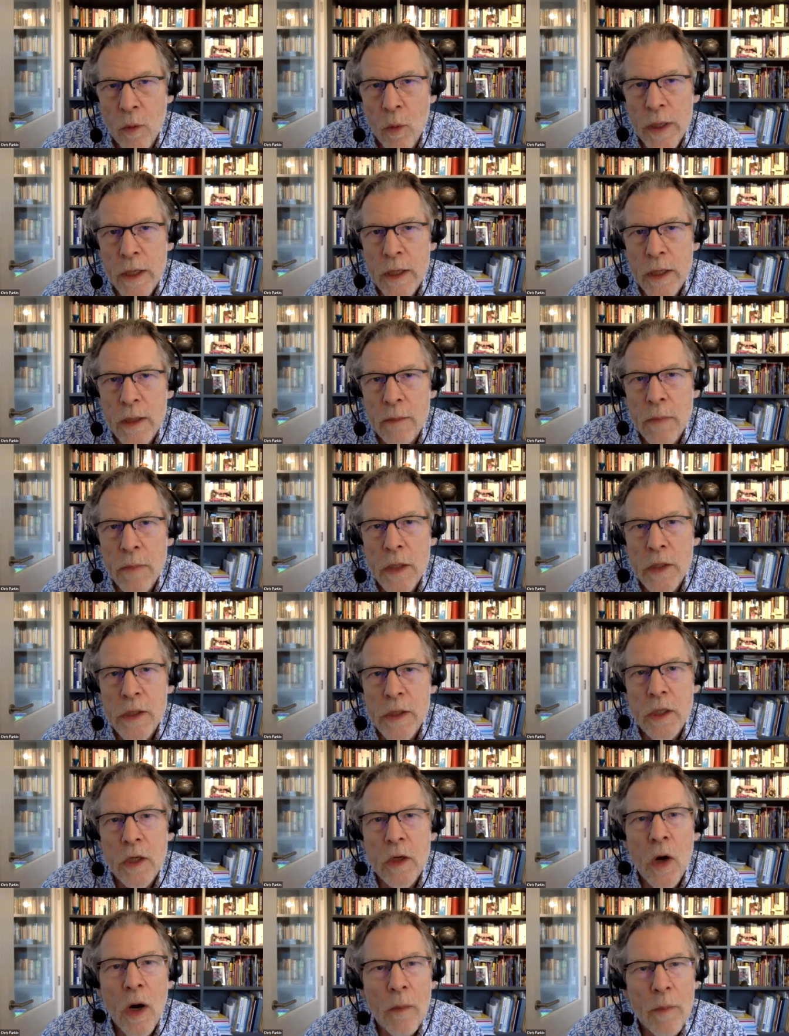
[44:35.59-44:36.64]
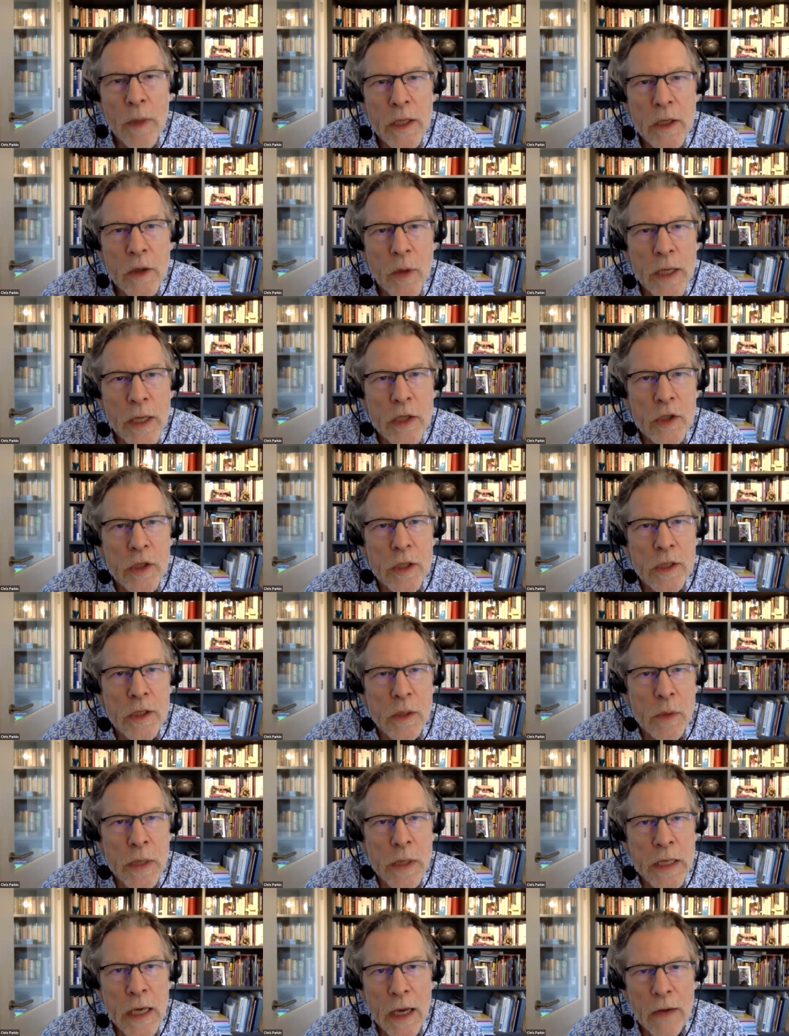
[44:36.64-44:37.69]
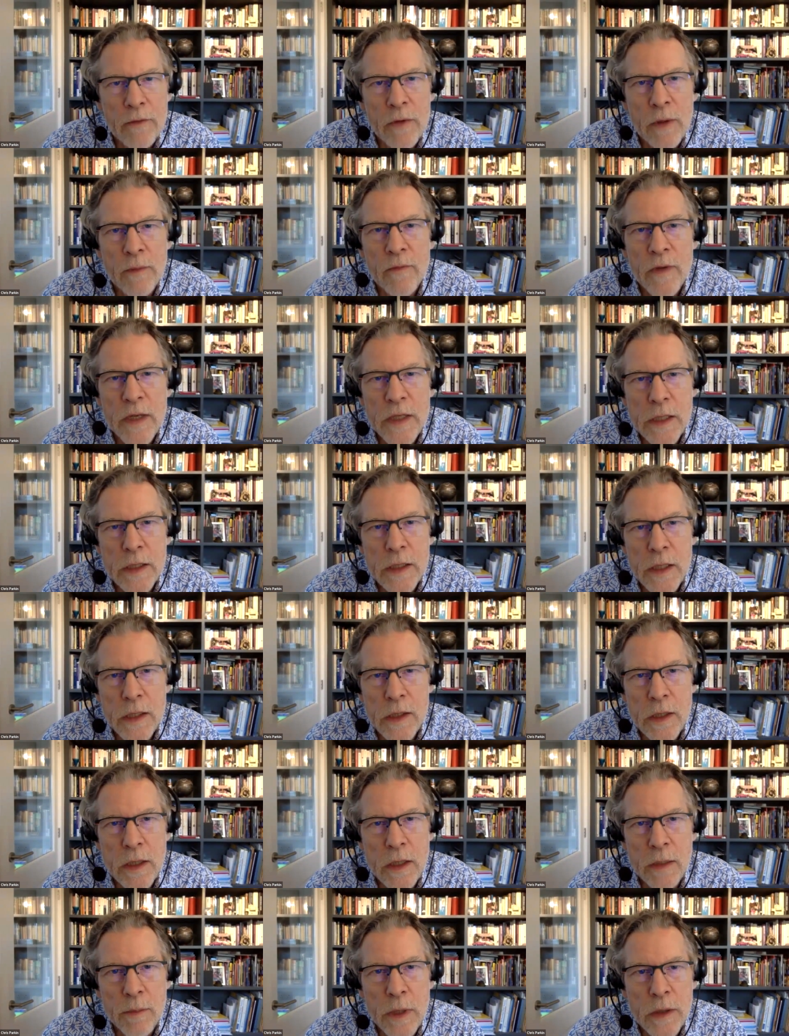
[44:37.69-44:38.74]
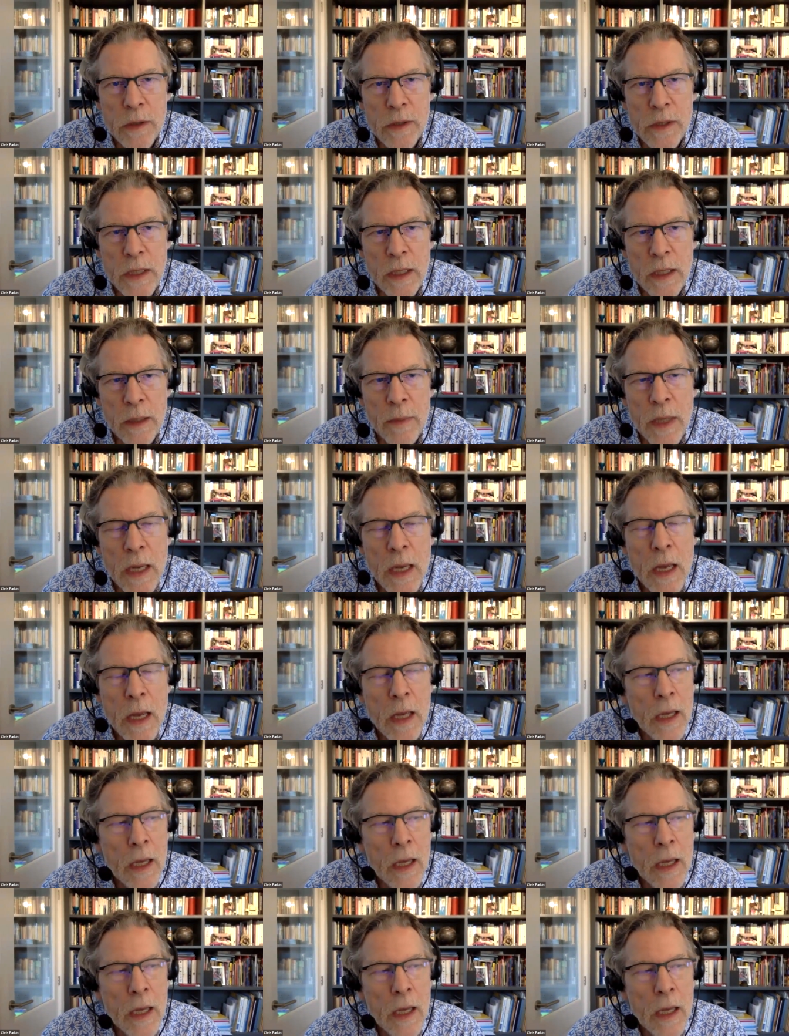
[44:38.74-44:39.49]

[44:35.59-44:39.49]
One of the most common questions that we get from visitors to the museum,